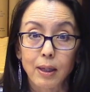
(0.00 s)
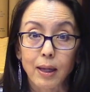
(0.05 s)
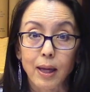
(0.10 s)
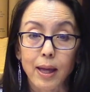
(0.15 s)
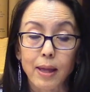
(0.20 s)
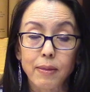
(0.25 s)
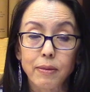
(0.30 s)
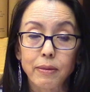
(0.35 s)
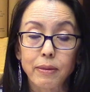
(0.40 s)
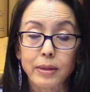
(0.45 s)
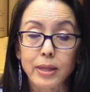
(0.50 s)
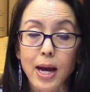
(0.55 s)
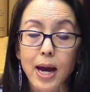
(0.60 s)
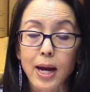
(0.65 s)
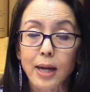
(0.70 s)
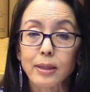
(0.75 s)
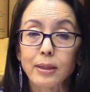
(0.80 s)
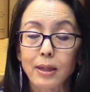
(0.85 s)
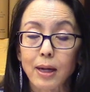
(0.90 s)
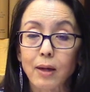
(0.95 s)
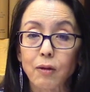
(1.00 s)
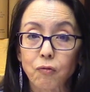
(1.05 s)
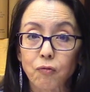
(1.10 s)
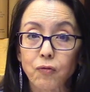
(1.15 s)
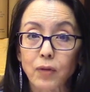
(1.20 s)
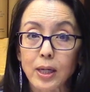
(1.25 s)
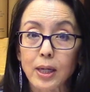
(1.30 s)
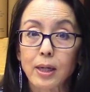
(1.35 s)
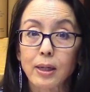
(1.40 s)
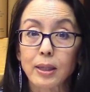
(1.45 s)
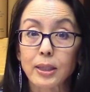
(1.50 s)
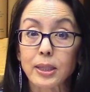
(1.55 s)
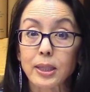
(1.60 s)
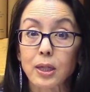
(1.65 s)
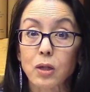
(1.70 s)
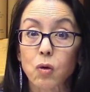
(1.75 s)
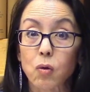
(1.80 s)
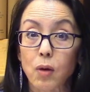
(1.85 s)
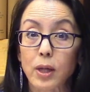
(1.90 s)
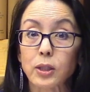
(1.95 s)
And that, I feel, is a
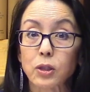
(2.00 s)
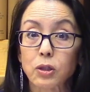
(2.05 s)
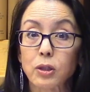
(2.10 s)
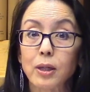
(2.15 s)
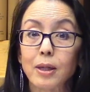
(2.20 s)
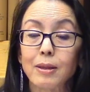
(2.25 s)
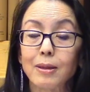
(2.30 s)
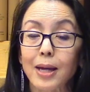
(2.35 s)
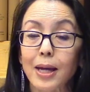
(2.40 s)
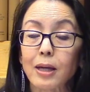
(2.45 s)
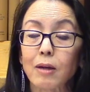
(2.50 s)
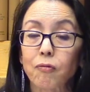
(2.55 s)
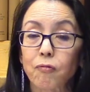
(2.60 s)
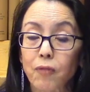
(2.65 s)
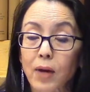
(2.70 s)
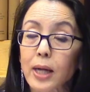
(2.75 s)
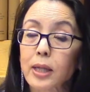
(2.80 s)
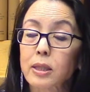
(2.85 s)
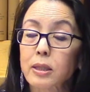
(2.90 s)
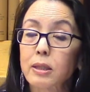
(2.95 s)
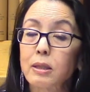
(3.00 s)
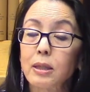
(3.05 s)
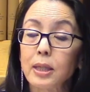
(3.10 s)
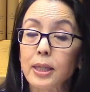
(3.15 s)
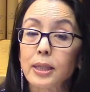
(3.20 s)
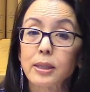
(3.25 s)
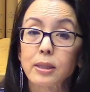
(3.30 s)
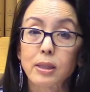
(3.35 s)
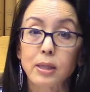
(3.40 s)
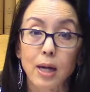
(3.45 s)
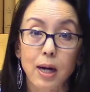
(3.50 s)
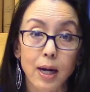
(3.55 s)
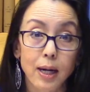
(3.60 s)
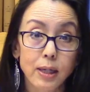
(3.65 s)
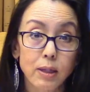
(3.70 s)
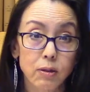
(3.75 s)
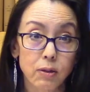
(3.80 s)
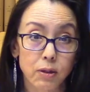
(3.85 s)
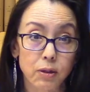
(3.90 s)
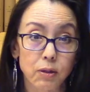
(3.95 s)
question that affects the
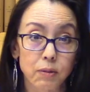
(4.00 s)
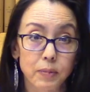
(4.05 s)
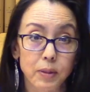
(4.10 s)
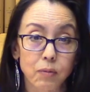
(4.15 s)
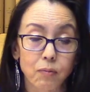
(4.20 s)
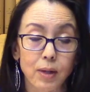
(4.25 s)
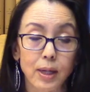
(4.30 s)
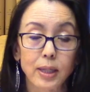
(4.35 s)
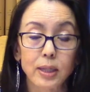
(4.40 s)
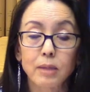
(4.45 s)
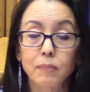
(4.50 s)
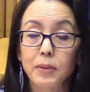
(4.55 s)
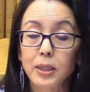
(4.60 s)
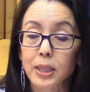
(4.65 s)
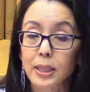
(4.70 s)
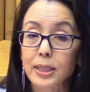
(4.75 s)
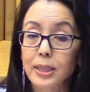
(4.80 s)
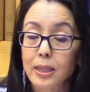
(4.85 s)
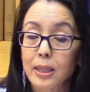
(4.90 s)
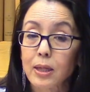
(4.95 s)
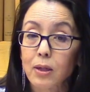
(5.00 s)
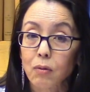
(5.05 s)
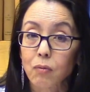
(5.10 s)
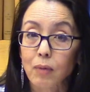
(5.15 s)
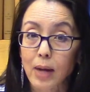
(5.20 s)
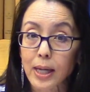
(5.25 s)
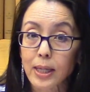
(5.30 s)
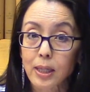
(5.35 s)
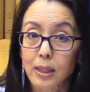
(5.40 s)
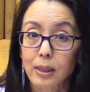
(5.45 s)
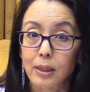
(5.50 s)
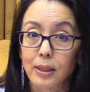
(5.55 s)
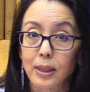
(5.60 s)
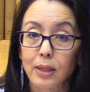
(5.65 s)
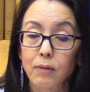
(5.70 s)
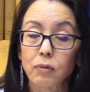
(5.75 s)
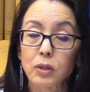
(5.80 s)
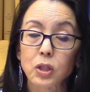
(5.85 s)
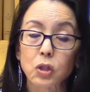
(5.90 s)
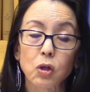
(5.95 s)
entire human race, because theoretically,
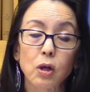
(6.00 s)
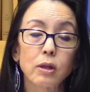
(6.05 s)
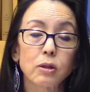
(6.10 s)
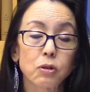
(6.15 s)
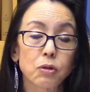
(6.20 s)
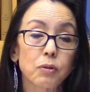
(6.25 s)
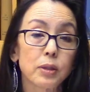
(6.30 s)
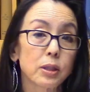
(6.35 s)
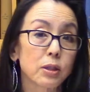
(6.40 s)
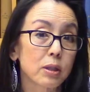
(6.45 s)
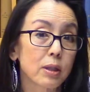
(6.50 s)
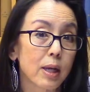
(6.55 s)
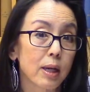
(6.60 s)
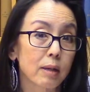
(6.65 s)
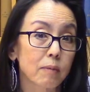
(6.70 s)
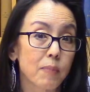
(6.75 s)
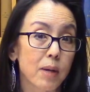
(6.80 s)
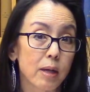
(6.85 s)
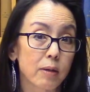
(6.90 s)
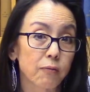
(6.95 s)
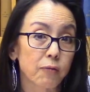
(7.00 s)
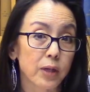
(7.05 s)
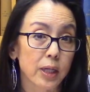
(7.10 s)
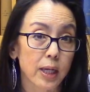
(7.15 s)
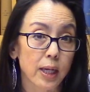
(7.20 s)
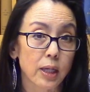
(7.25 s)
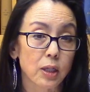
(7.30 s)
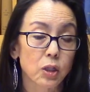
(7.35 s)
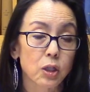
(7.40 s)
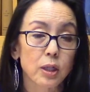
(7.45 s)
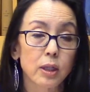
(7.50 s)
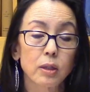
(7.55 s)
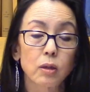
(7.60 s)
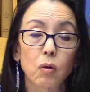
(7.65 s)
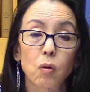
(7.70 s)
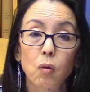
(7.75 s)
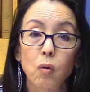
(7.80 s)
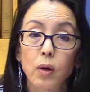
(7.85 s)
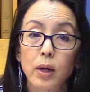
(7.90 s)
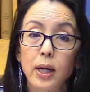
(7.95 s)
if we start doing genetic modification
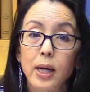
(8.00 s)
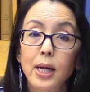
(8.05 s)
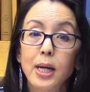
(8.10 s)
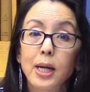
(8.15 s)
or